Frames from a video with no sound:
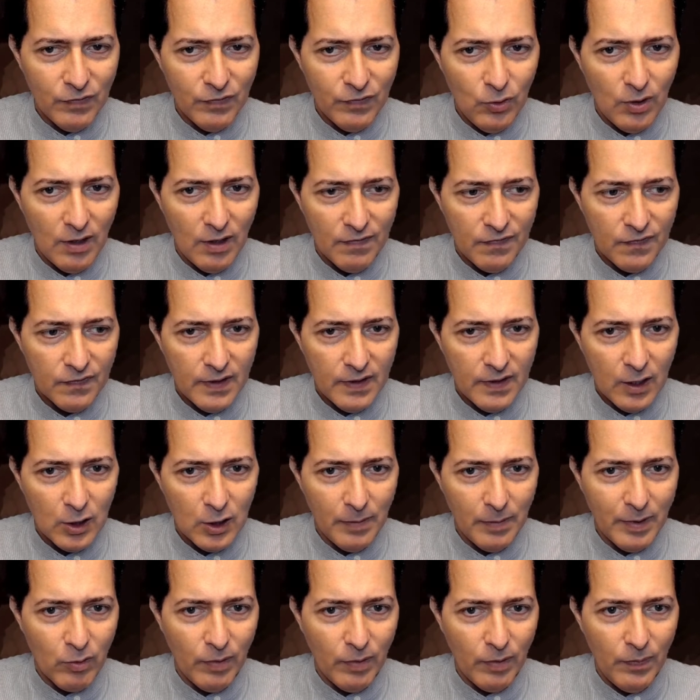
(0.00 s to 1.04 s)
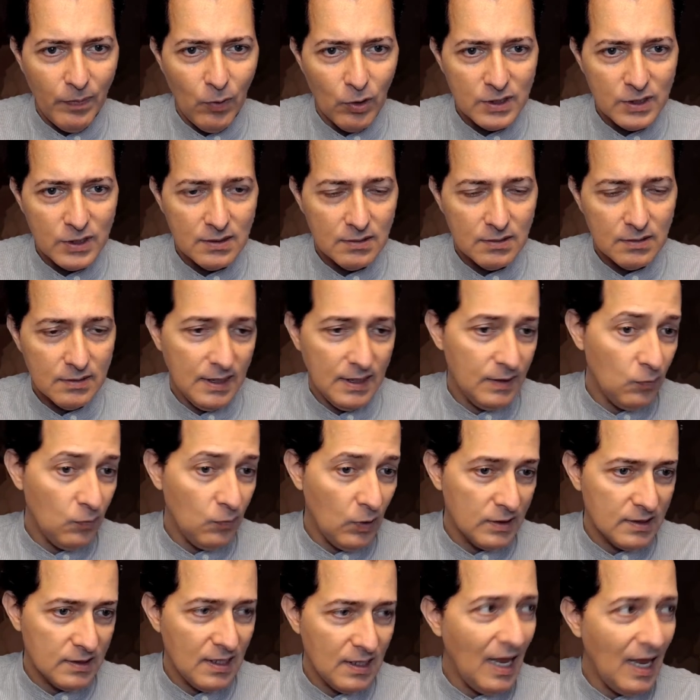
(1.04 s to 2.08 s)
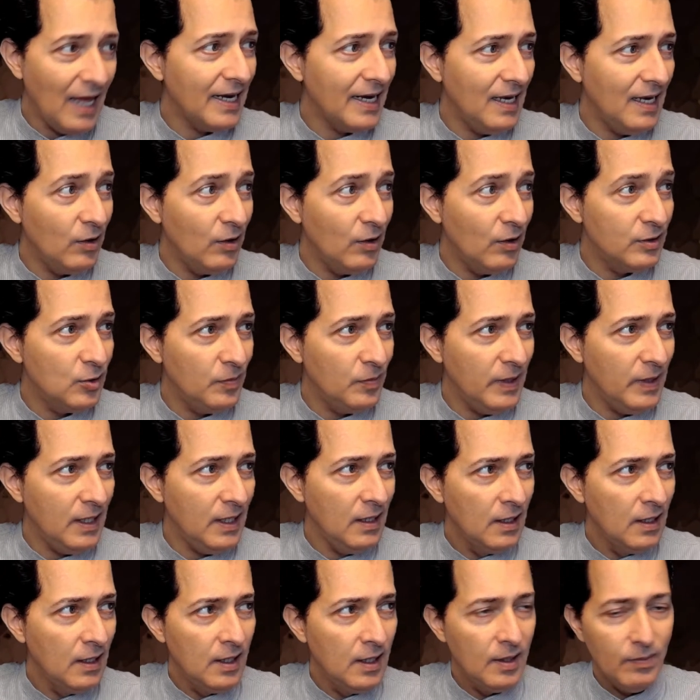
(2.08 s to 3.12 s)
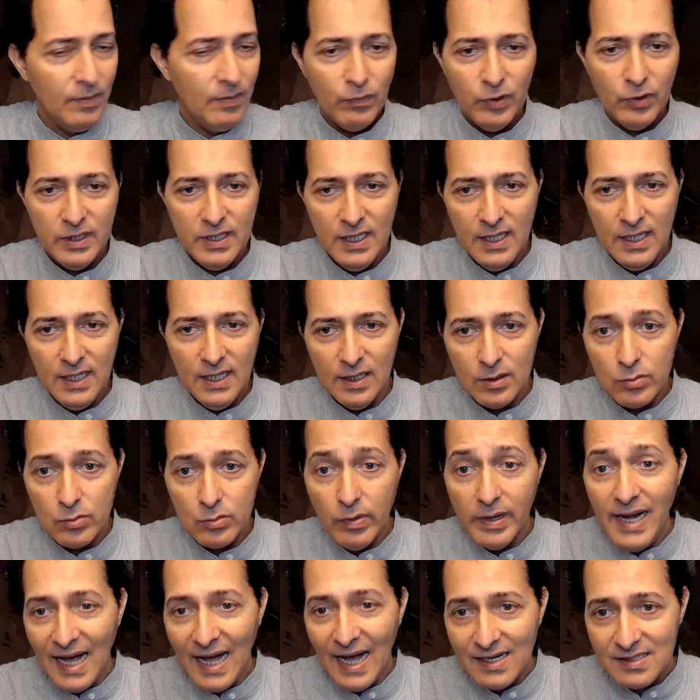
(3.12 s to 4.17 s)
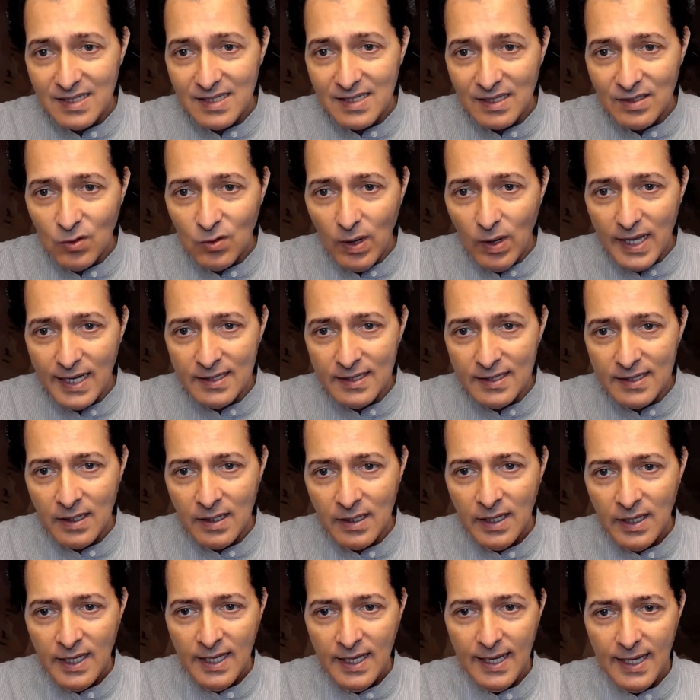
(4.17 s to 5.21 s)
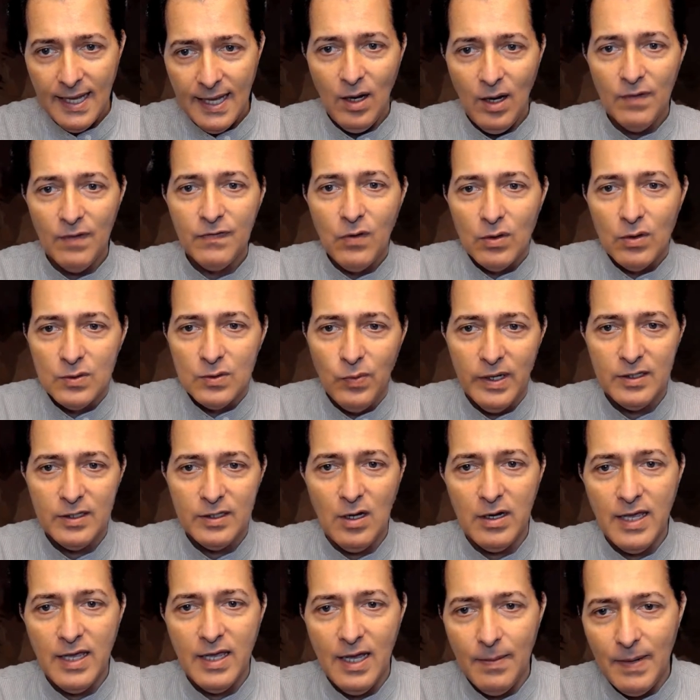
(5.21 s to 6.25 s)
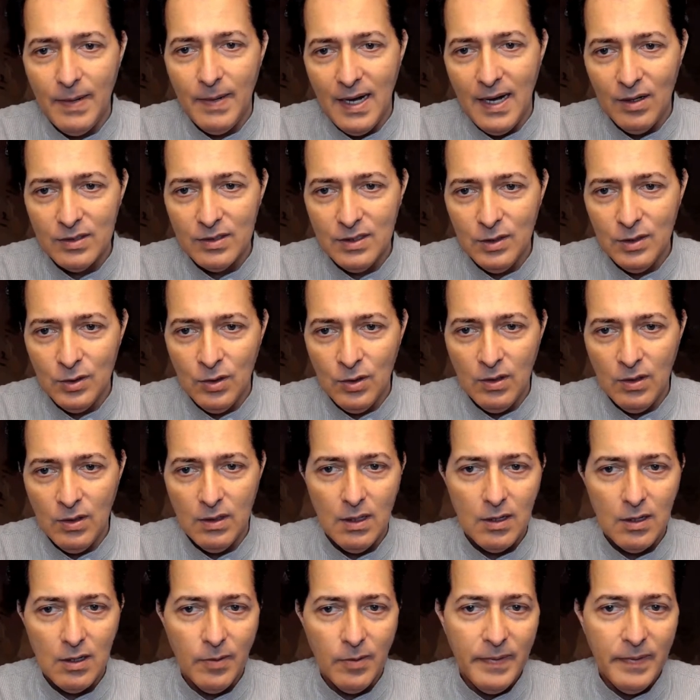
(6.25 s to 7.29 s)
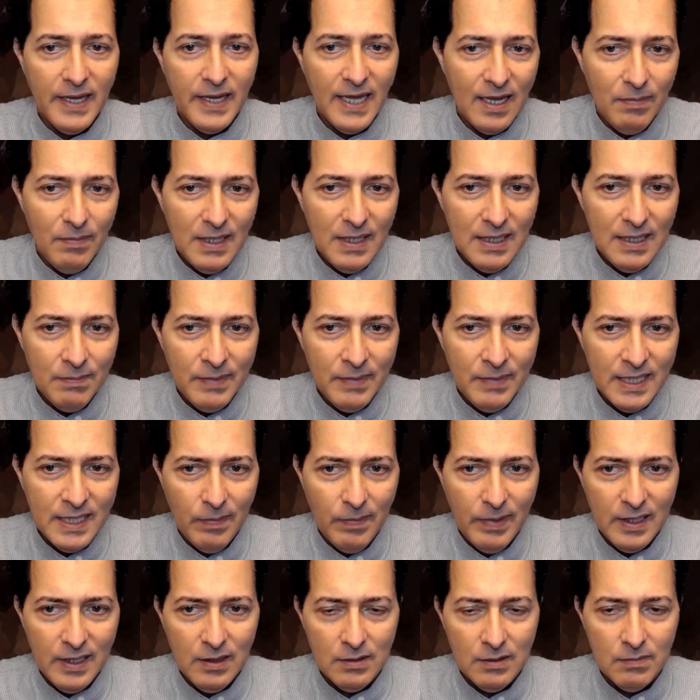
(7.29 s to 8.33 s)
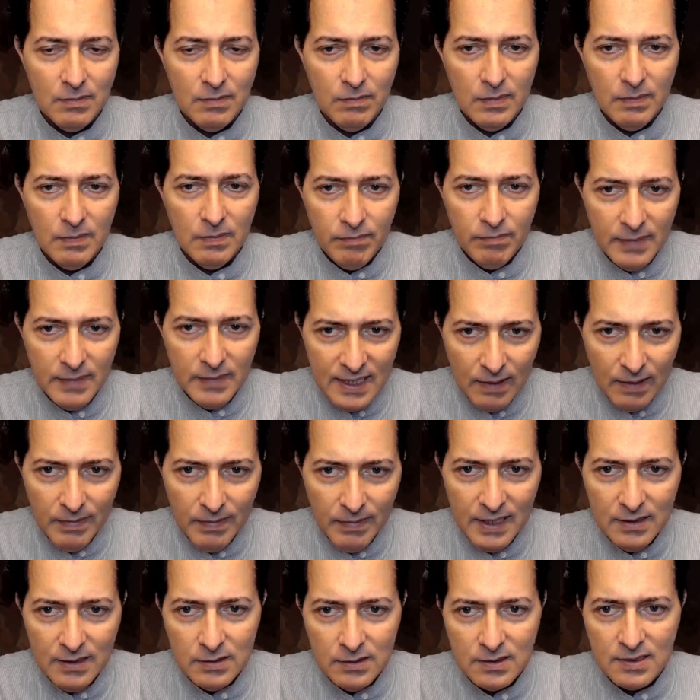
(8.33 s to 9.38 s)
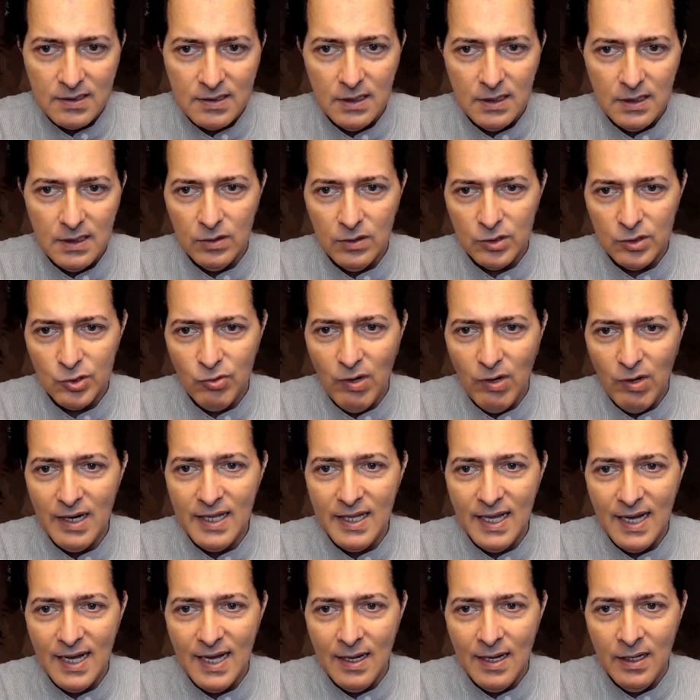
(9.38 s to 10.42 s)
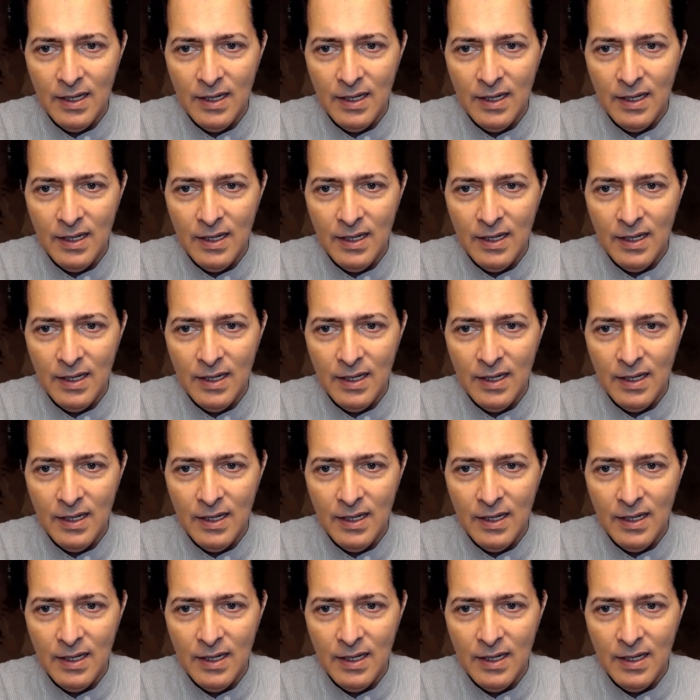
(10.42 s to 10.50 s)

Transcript: of economic reports, it was likely going to be pretty relaxed and quiet. Of course, we're talking about RBA meeting minutes in Australia,